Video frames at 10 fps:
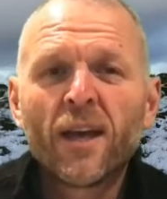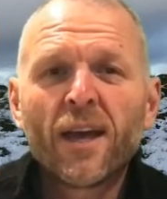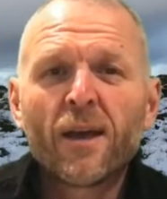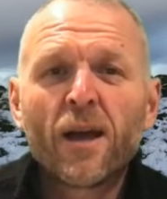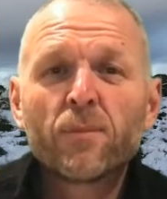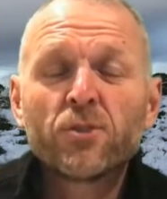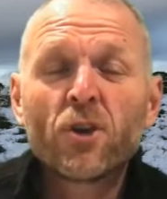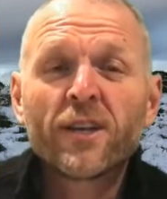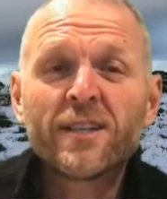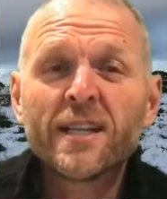I'm
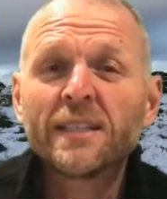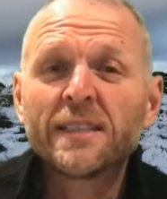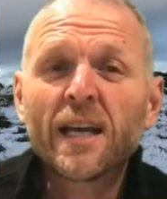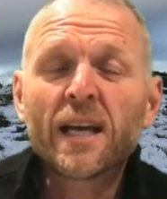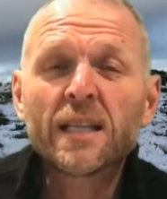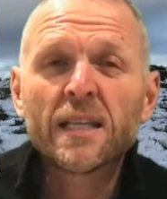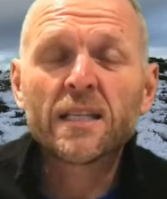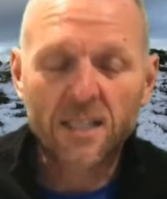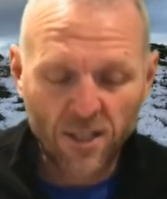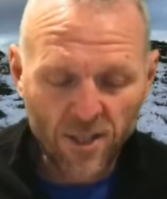John Kynaston and
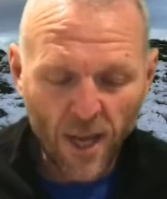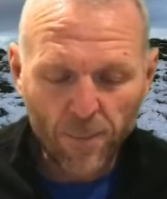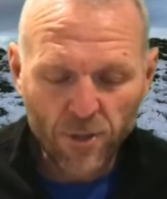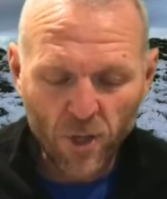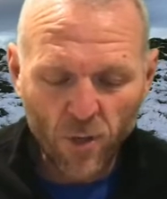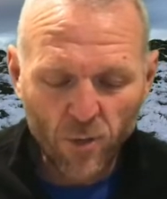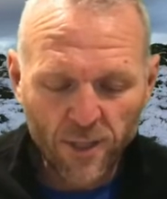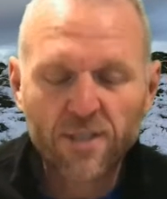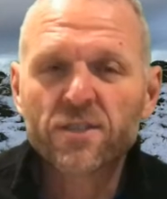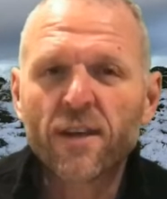this is
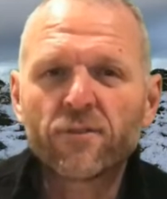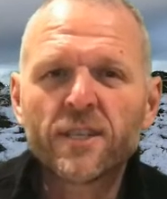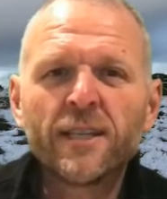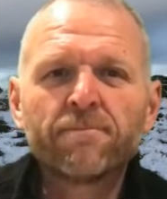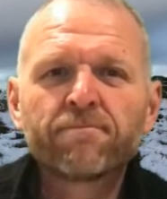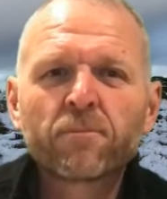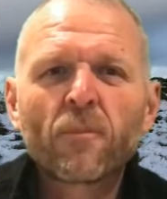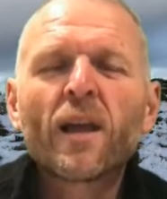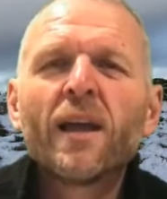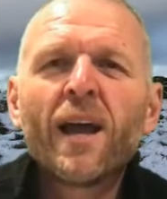episode 17.
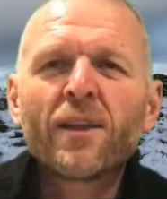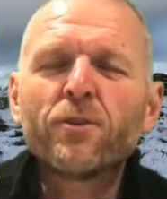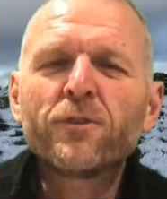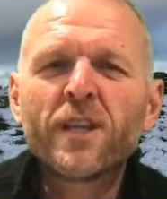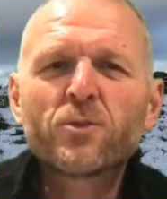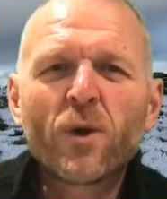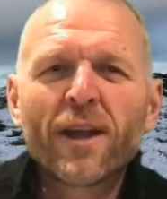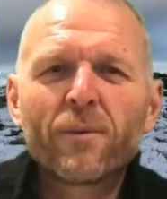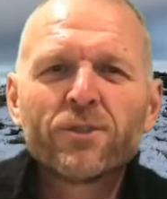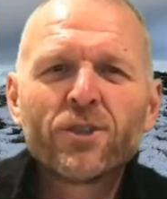I thought for this
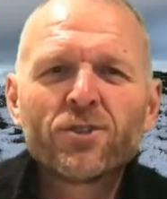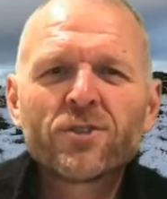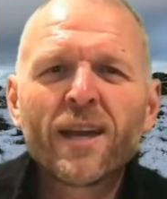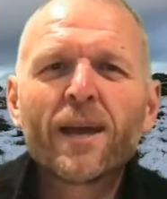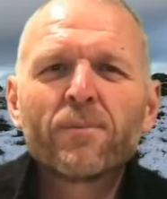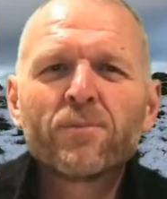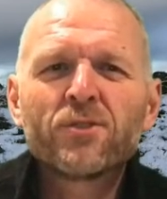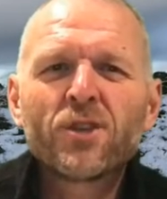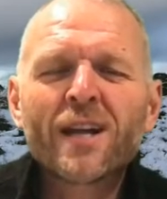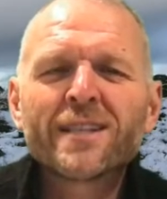one I would just
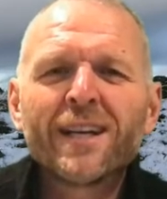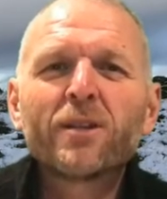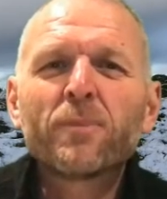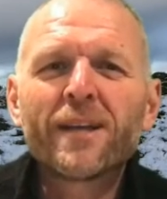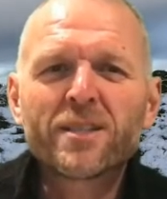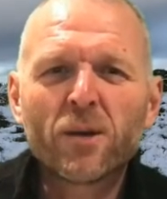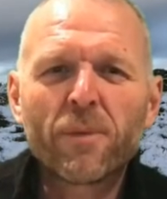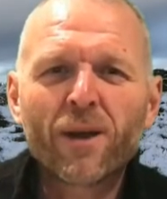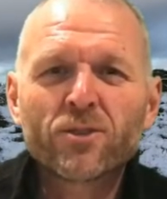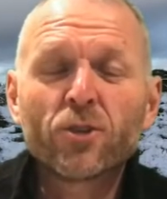chat a little bit
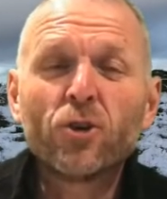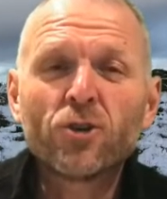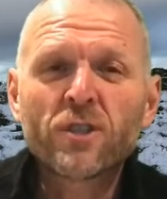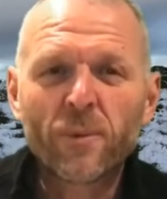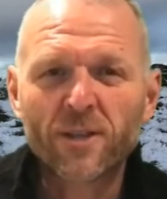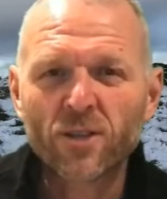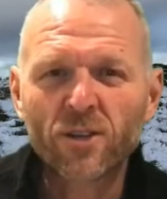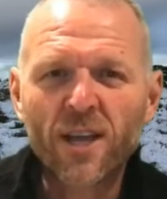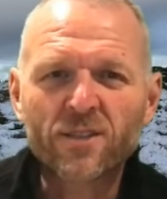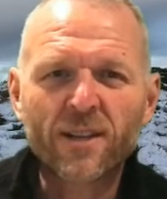about a course I went
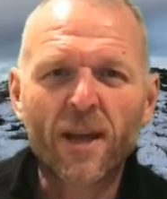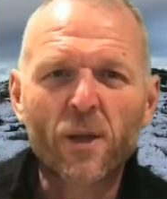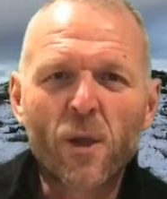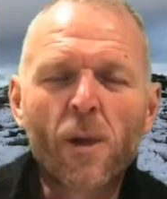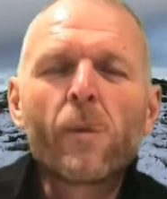on yesterday.